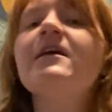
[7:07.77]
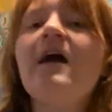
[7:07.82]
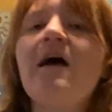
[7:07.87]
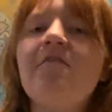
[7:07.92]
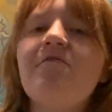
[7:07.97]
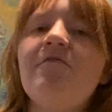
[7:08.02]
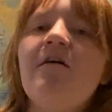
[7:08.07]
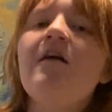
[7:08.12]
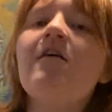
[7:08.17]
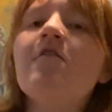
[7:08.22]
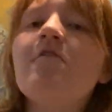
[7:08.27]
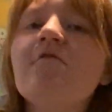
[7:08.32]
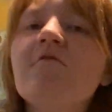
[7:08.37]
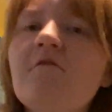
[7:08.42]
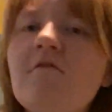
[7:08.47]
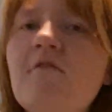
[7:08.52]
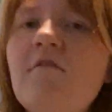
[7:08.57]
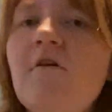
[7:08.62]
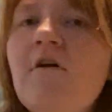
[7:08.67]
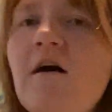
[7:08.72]
I felt.
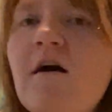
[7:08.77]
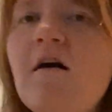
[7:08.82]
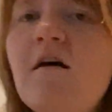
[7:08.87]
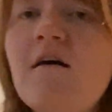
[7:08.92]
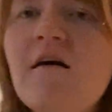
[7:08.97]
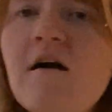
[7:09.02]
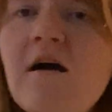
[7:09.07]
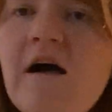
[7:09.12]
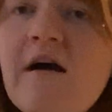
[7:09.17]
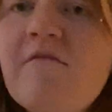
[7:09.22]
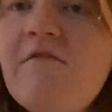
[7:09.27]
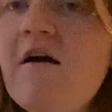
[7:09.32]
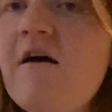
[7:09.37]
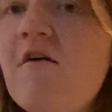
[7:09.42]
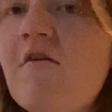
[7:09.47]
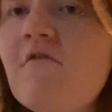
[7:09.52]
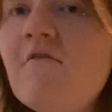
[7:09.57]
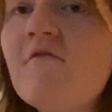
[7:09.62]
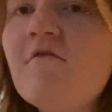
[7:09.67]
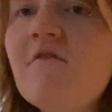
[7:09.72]
I
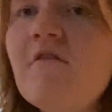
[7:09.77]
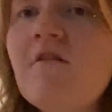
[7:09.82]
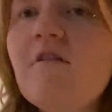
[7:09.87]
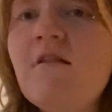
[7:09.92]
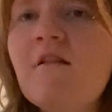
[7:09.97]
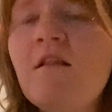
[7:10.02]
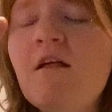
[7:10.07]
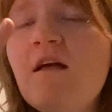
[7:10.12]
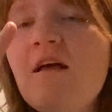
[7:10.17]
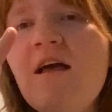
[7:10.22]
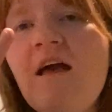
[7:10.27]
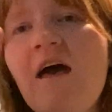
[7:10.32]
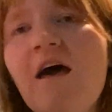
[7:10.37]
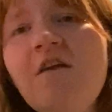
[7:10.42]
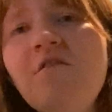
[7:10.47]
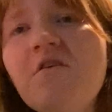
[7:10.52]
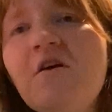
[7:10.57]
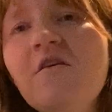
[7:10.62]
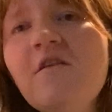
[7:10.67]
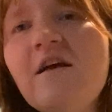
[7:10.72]
felt, I
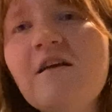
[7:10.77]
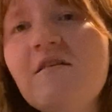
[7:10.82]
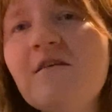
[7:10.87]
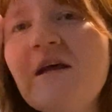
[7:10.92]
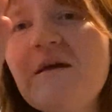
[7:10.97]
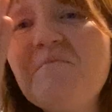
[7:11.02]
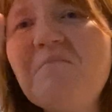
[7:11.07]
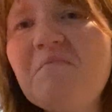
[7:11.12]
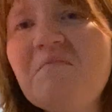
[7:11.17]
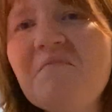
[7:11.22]
don't know, like,